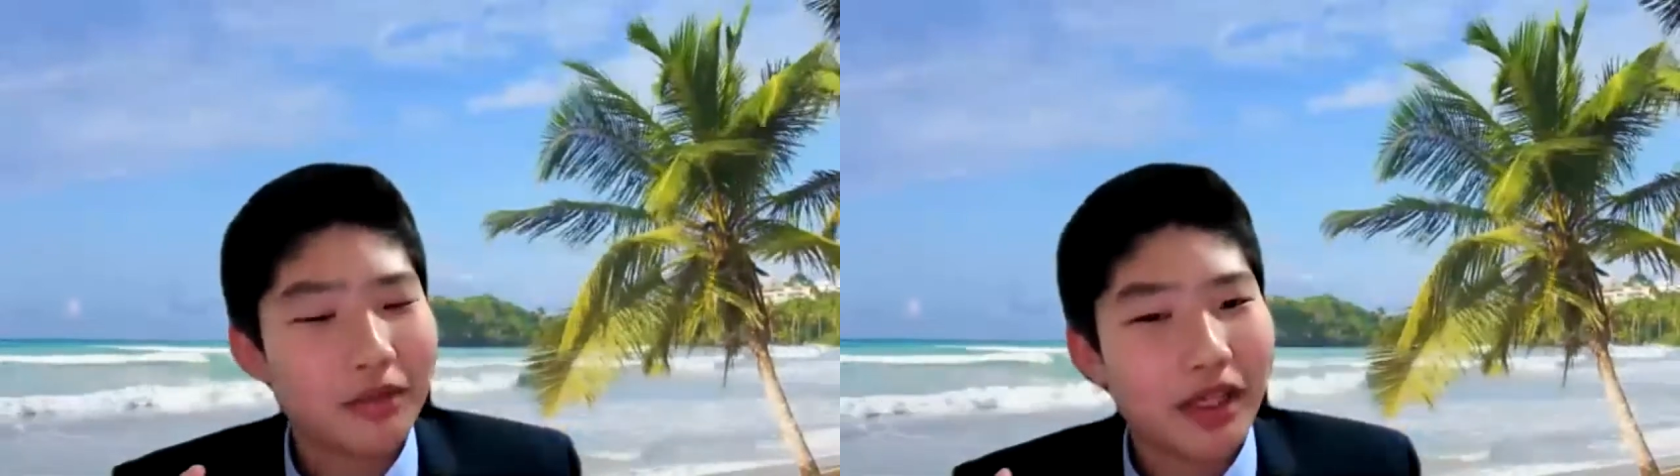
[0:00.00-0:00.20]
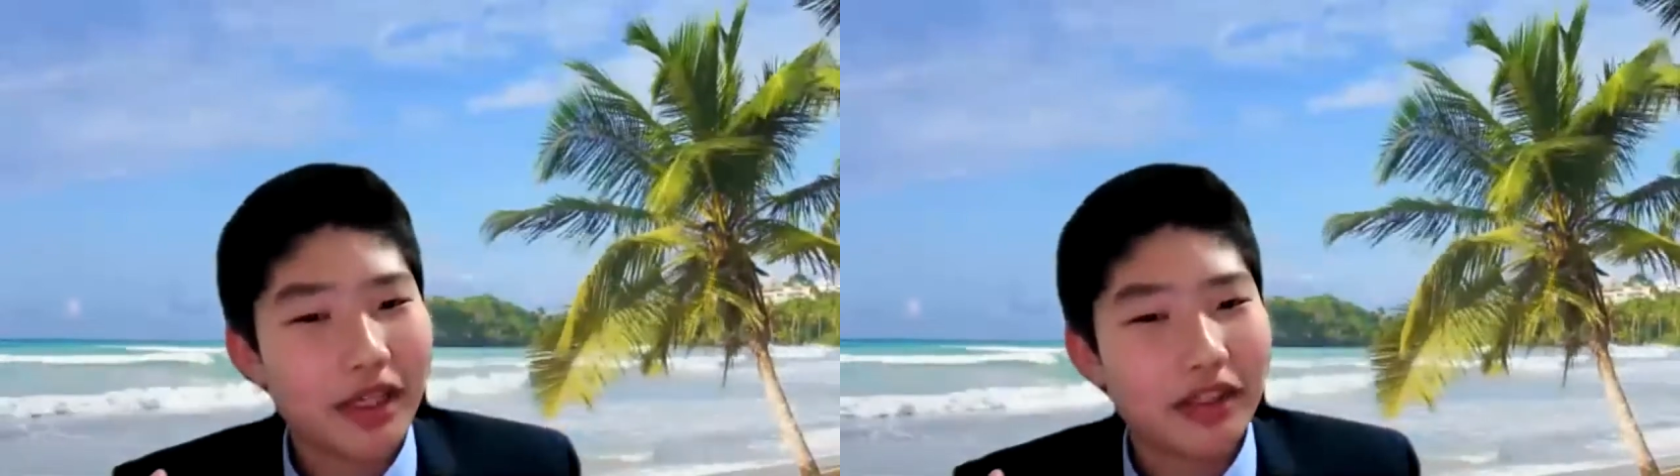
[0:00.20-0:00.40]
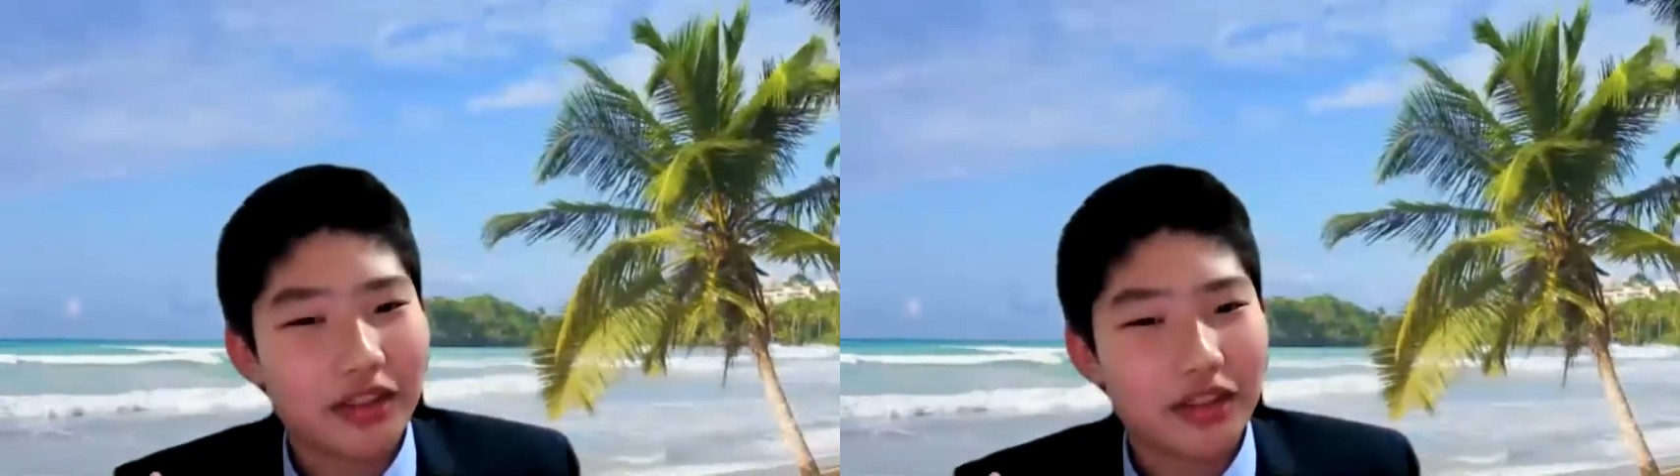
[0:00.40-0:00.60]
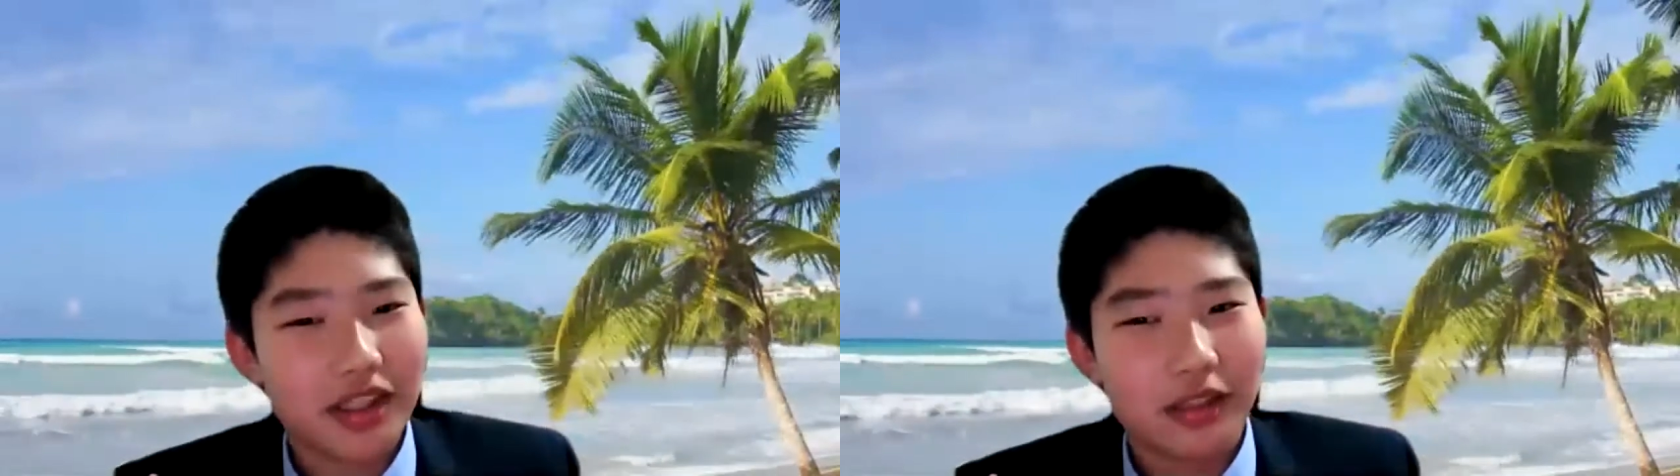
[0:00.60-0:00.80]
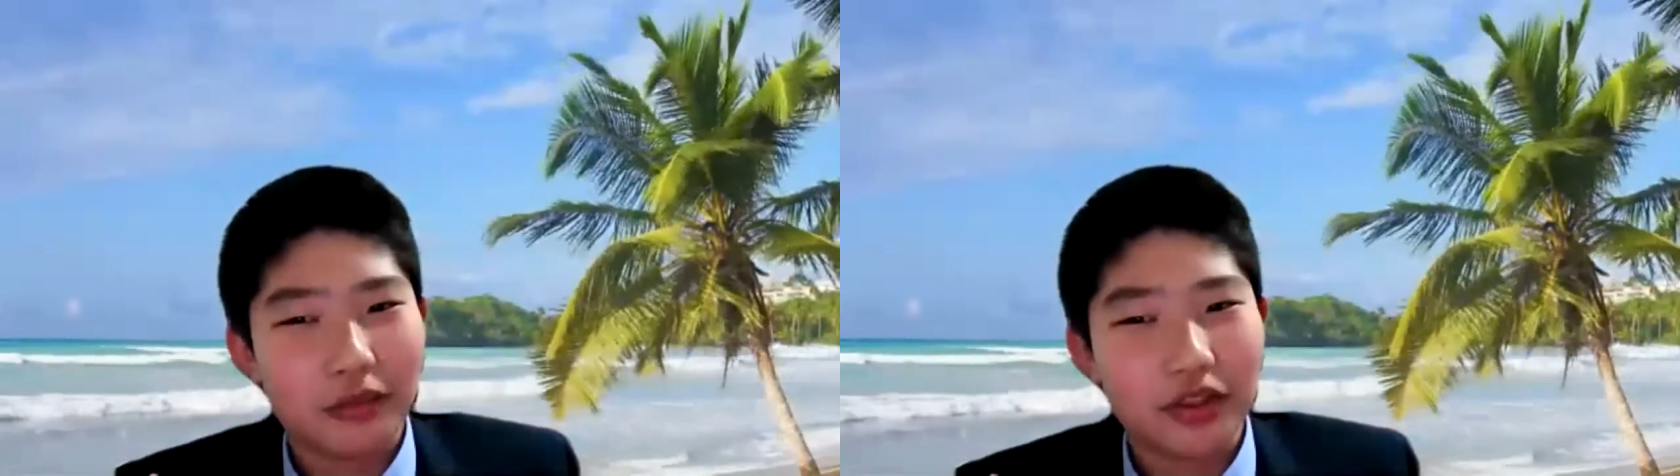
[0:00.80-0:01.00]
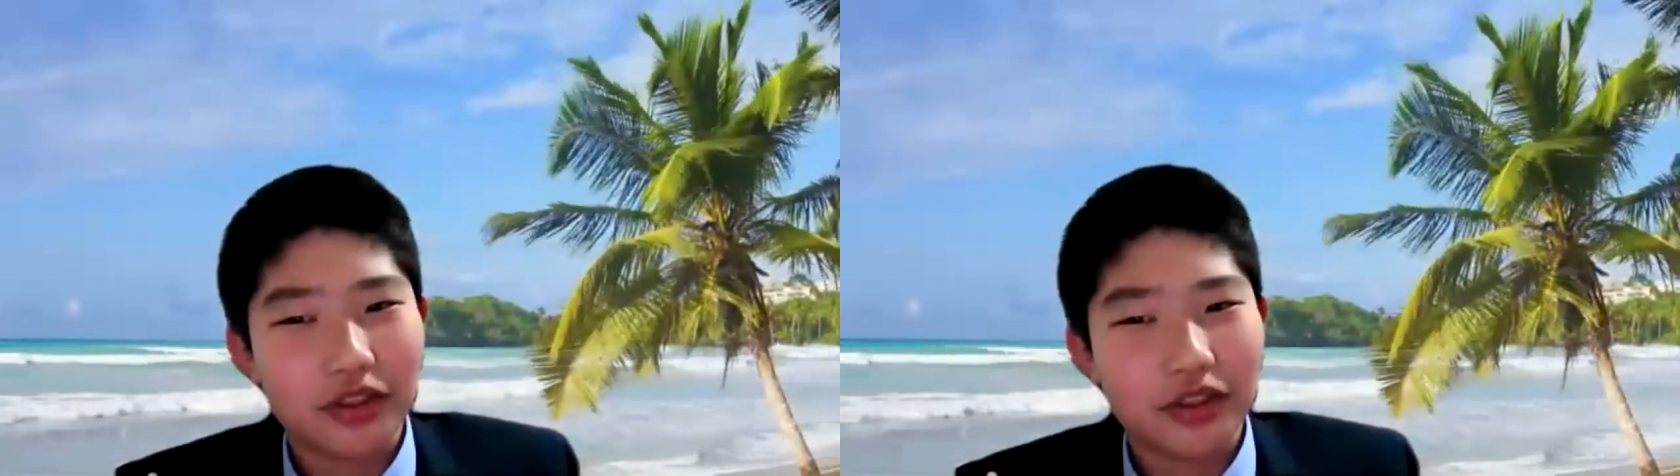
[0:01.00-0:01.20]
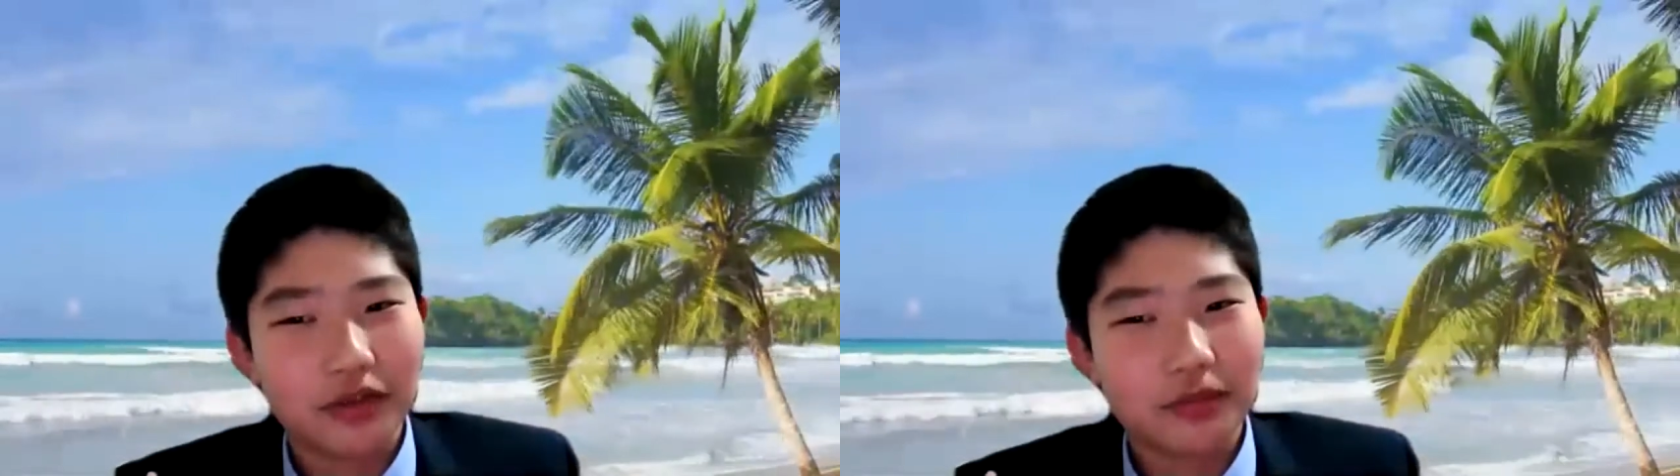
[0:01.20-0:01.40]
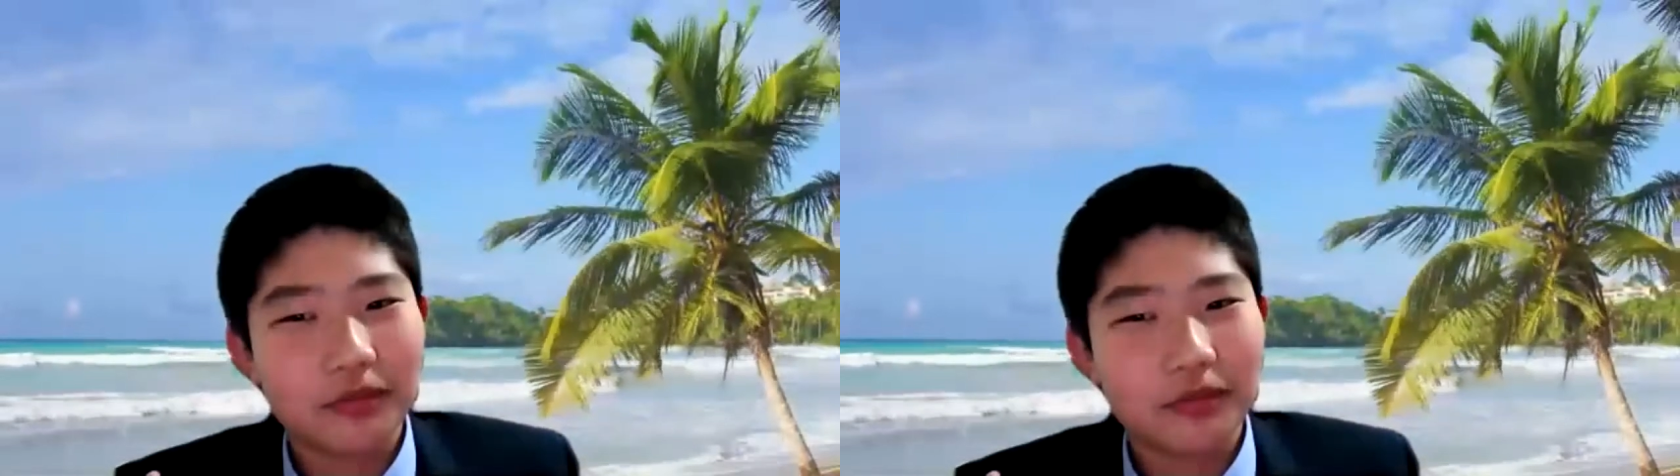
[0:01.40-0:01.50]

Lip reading: make the sandwich?